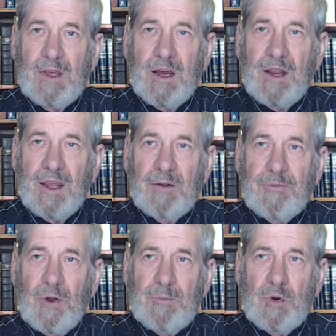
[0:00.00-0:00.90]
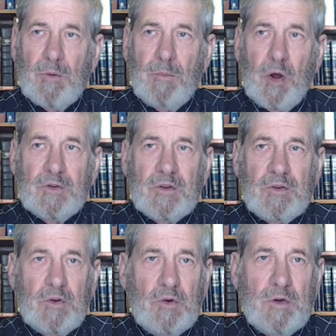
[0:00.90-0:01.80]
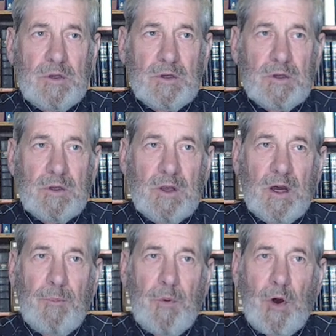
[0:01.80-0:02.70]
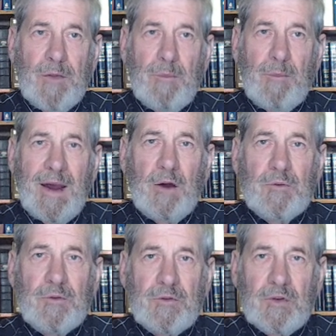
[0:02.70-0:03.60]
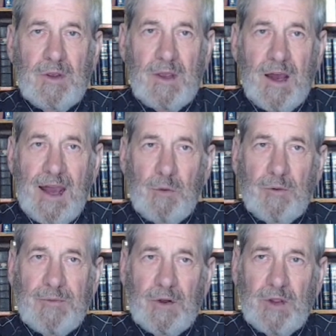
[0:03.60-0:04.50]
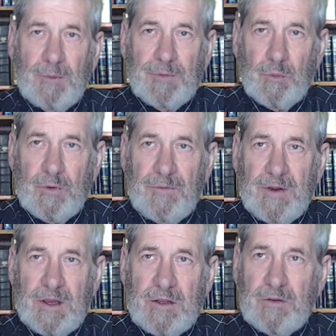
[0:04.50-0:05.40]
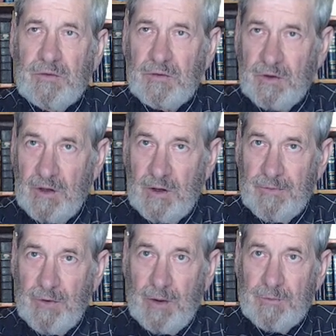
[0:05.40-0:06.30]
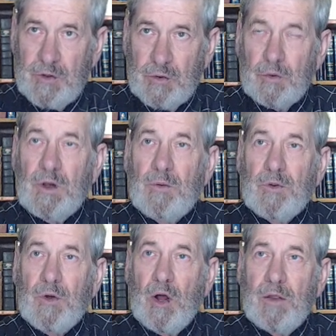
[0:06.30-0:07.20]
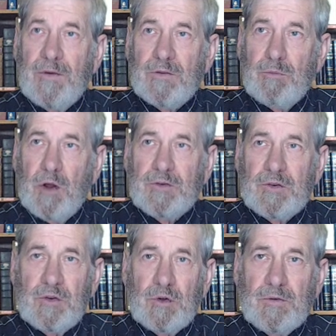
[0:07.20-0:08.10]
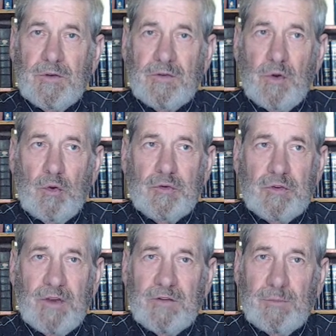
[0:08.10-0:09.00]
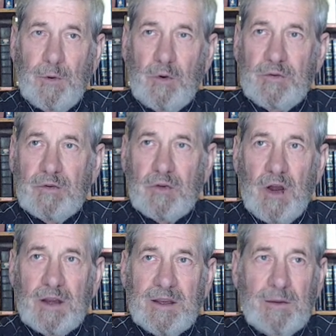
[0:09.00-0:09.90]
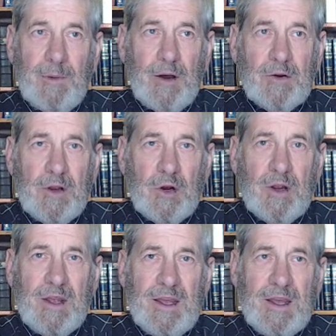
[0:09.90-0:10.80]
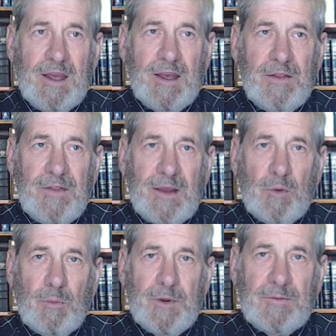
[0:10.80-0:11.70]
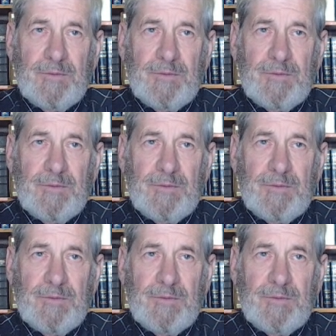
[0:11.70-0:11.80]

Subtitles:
And from your multitude, upon the mountains, I will fill up the ravines from you. with all this multitude of the soldiers, I suppose it's talking about here, and they will be